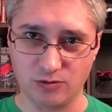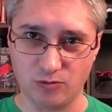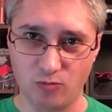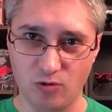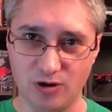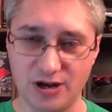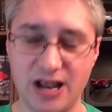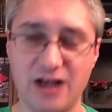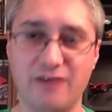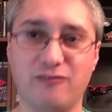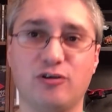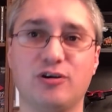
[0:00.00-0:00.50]

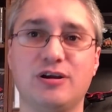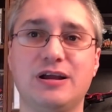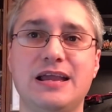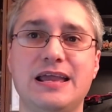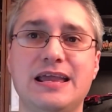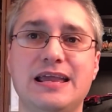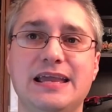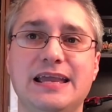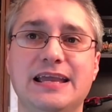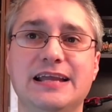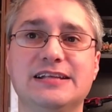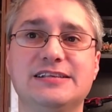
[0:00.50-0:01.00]
whatever.
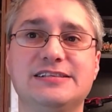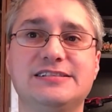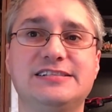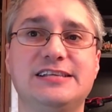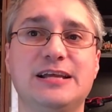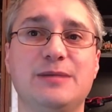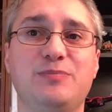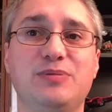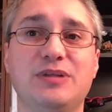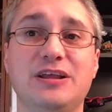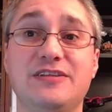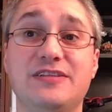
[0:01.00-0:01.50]
It's
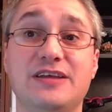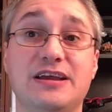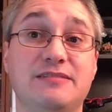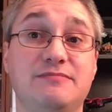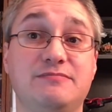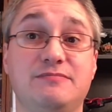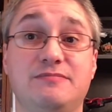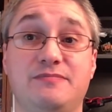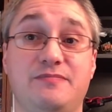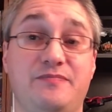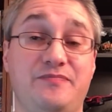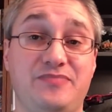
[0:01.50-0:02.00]
simply that